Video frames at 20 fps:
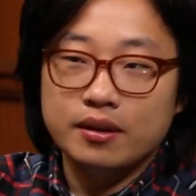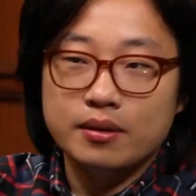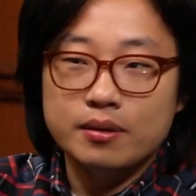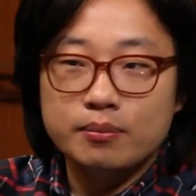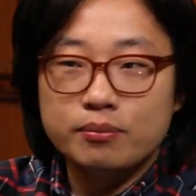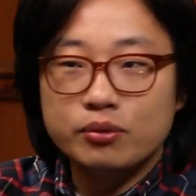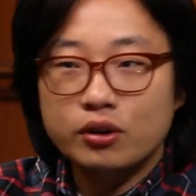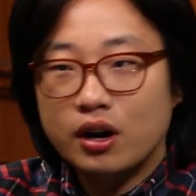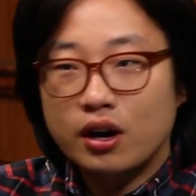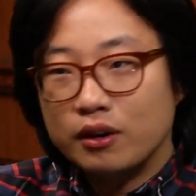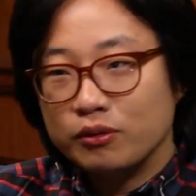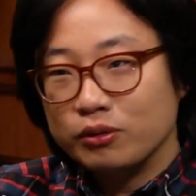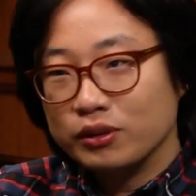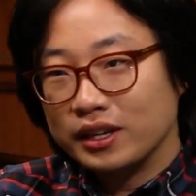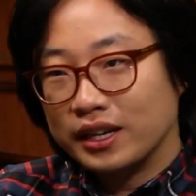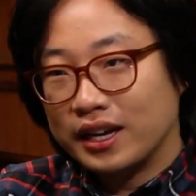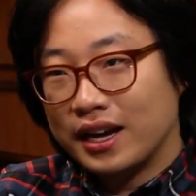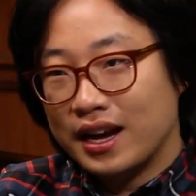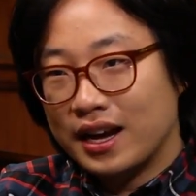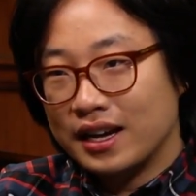improv with the
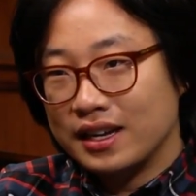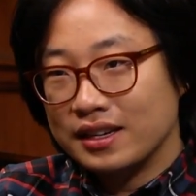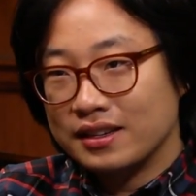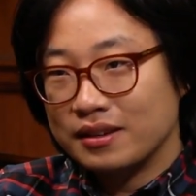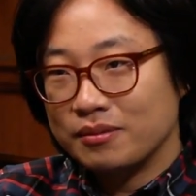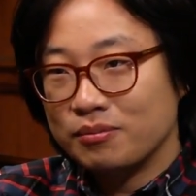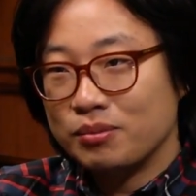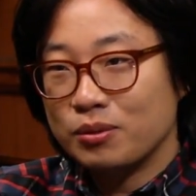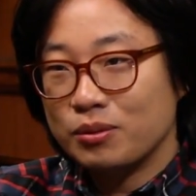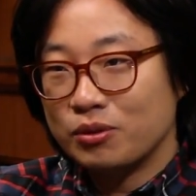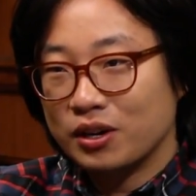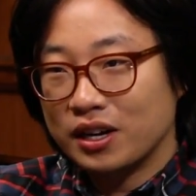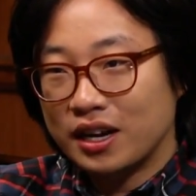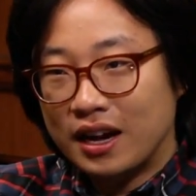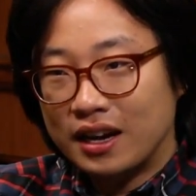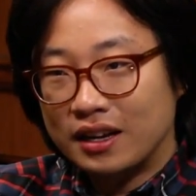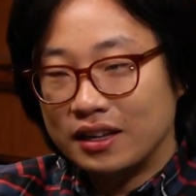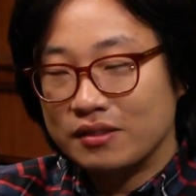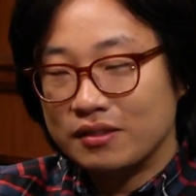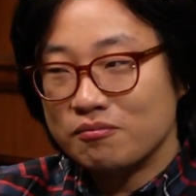guys, and people are
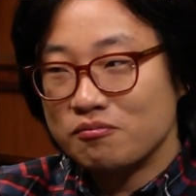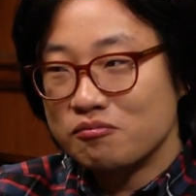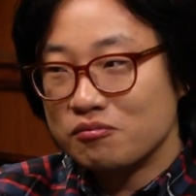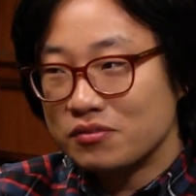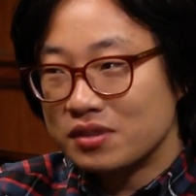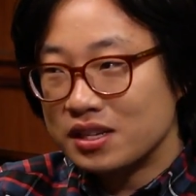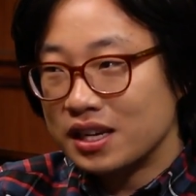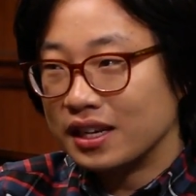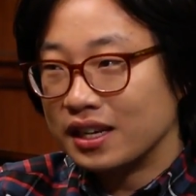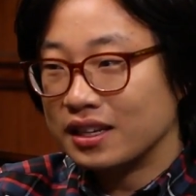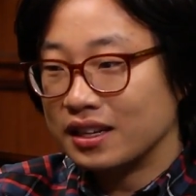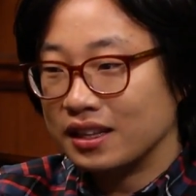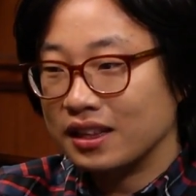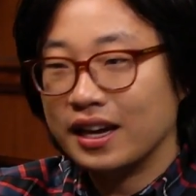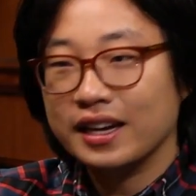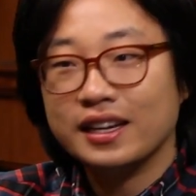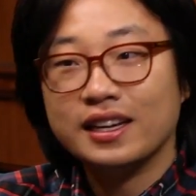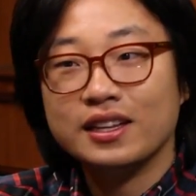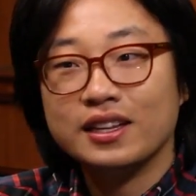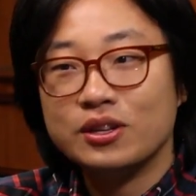kind of taking a
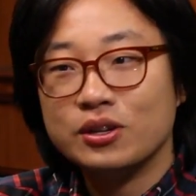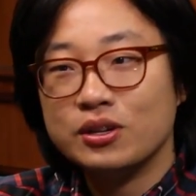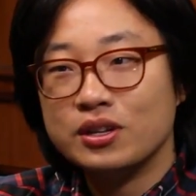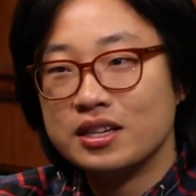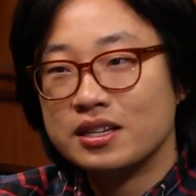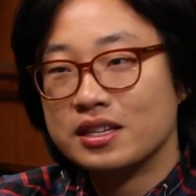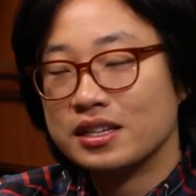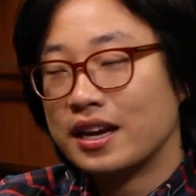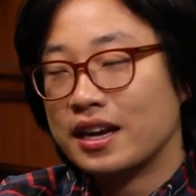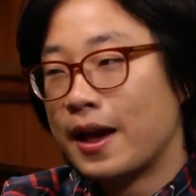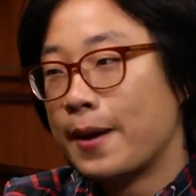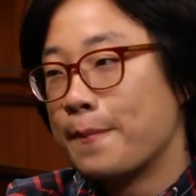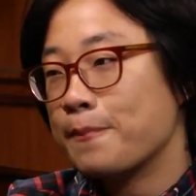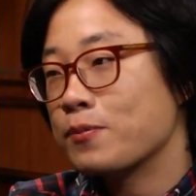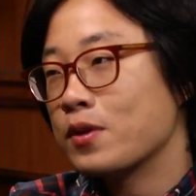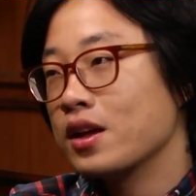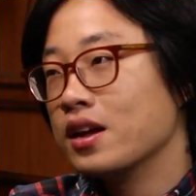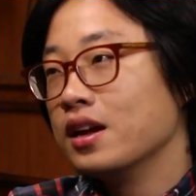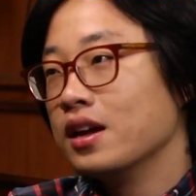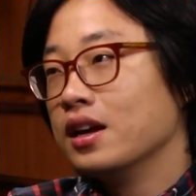liking to this guy.
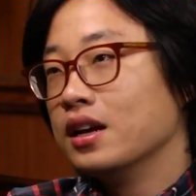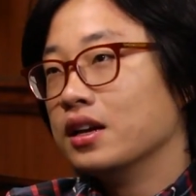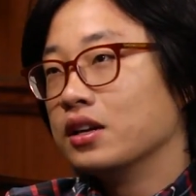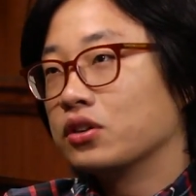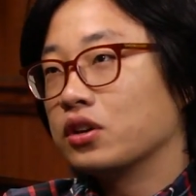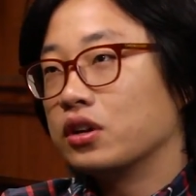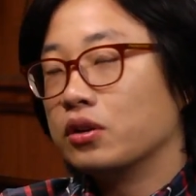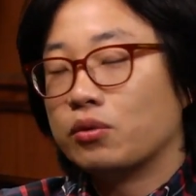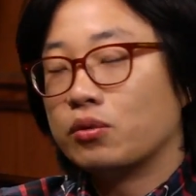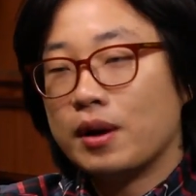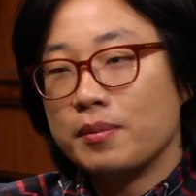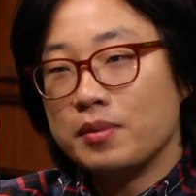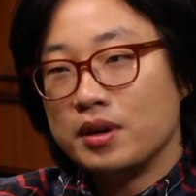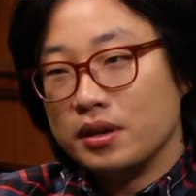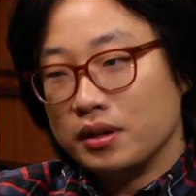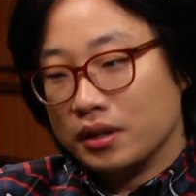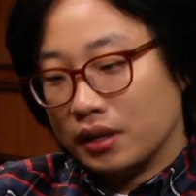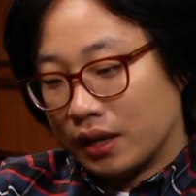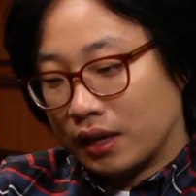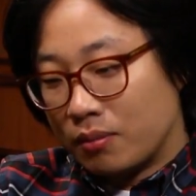So they write
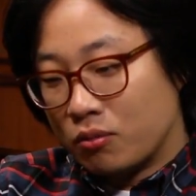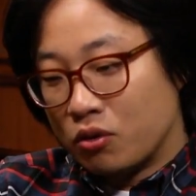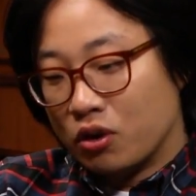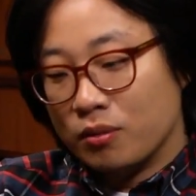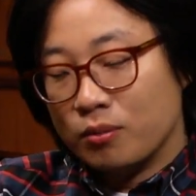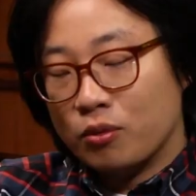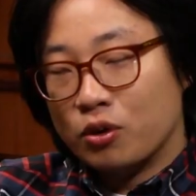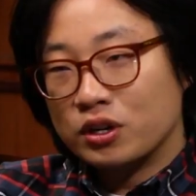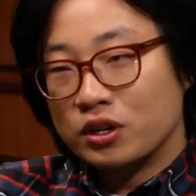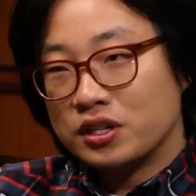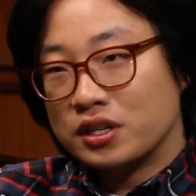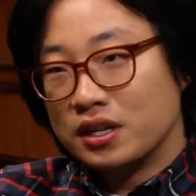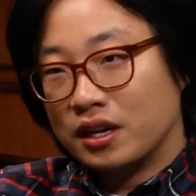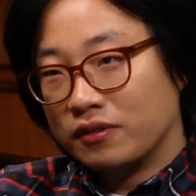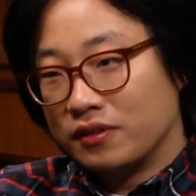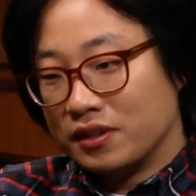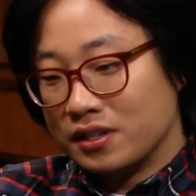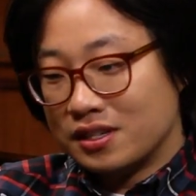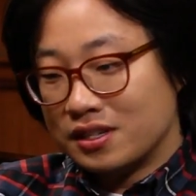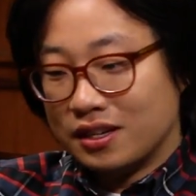me like more and more
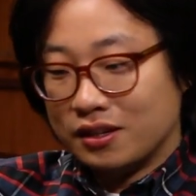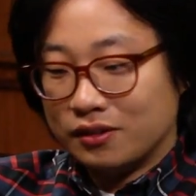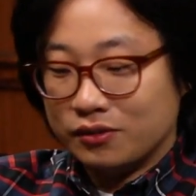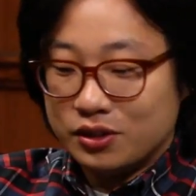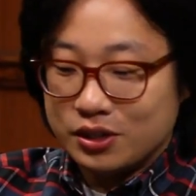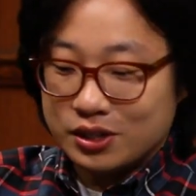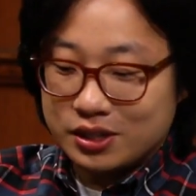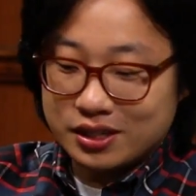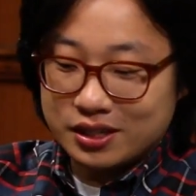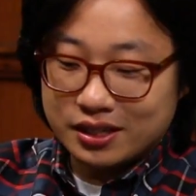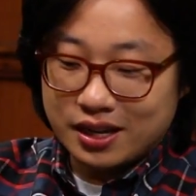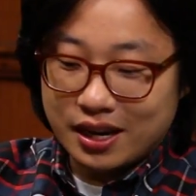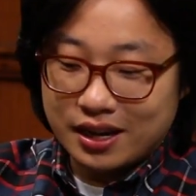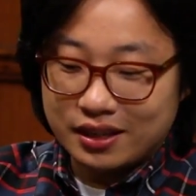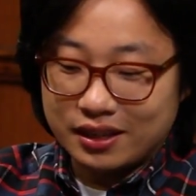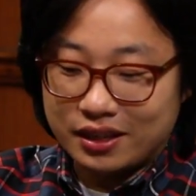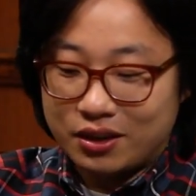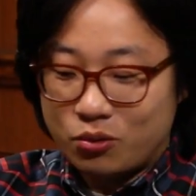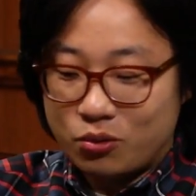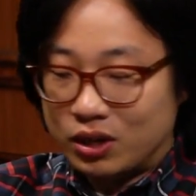stuff instead of just kind
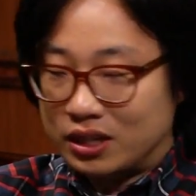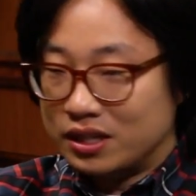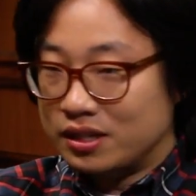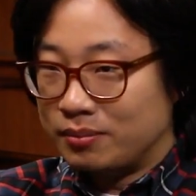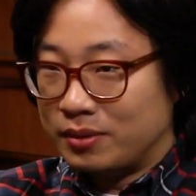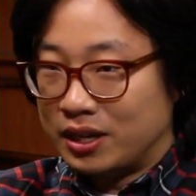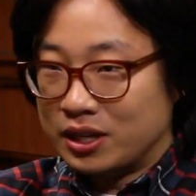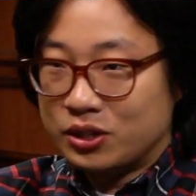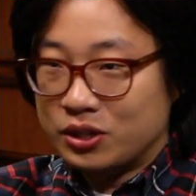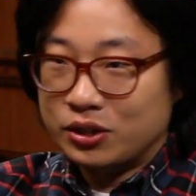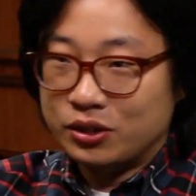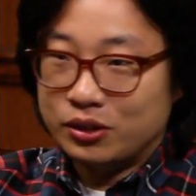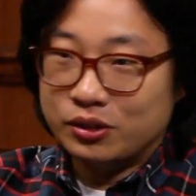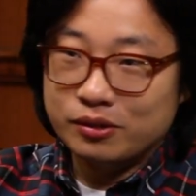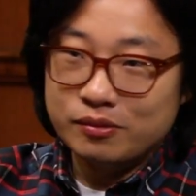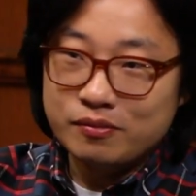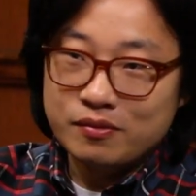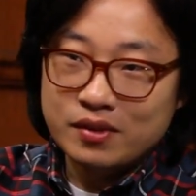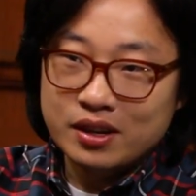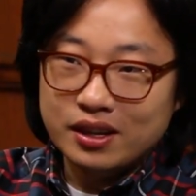of like a one-dimensional,
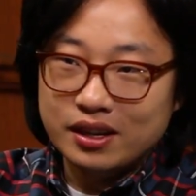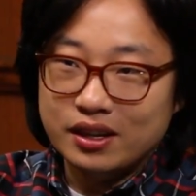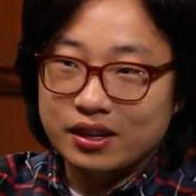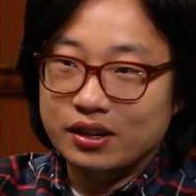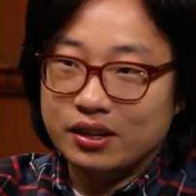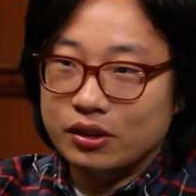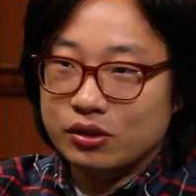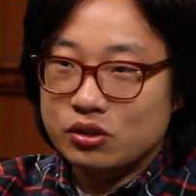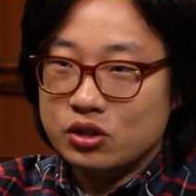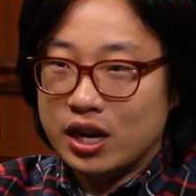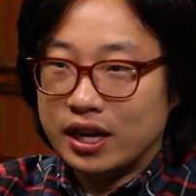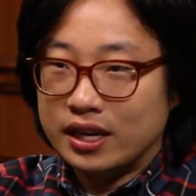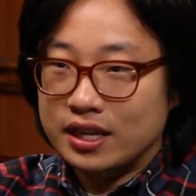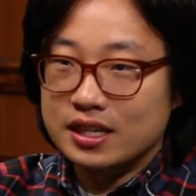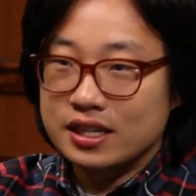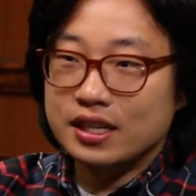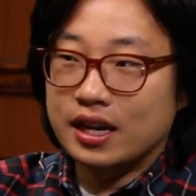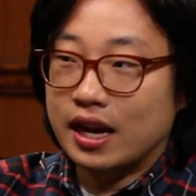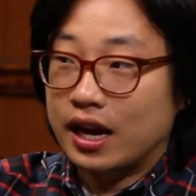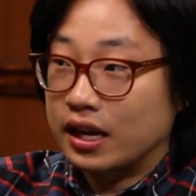you know,
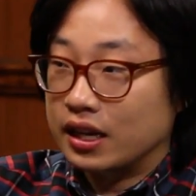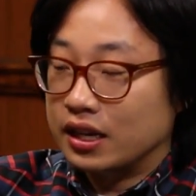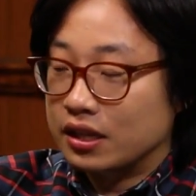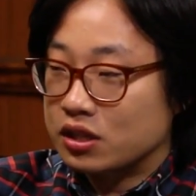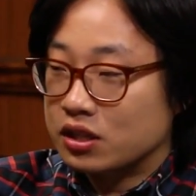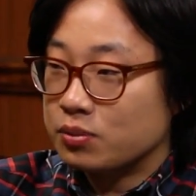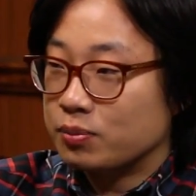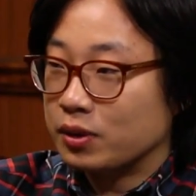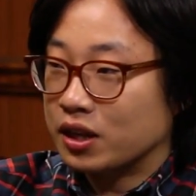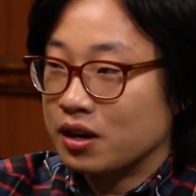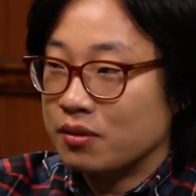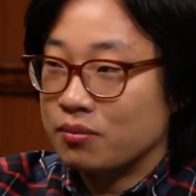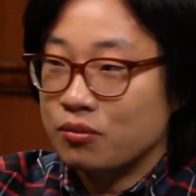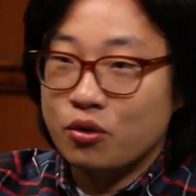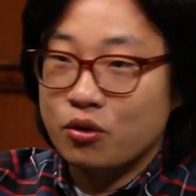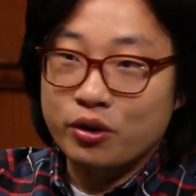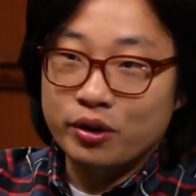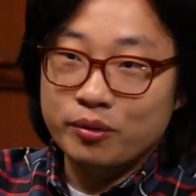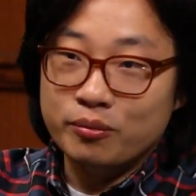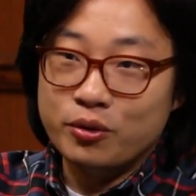Chinese guy. It's become
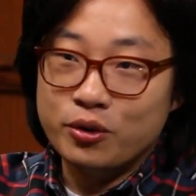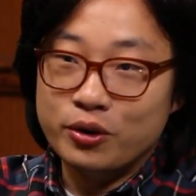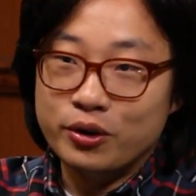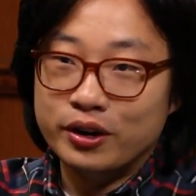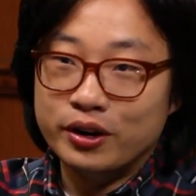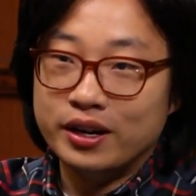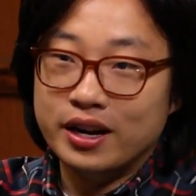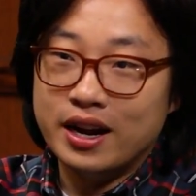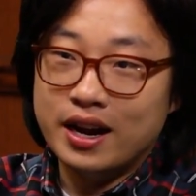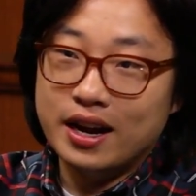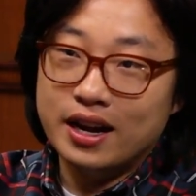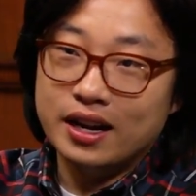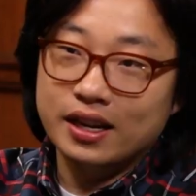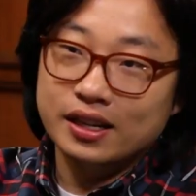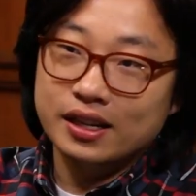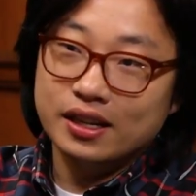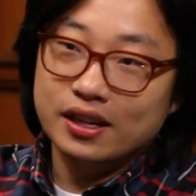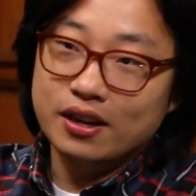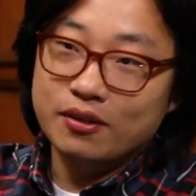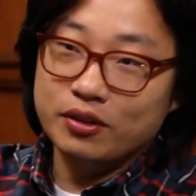more and more. Uh, and
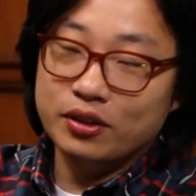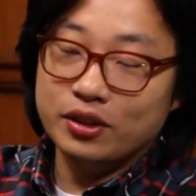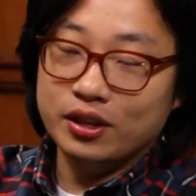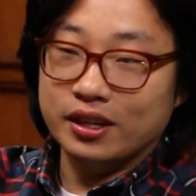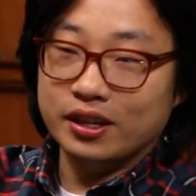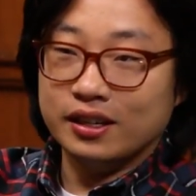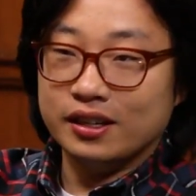they keep thing.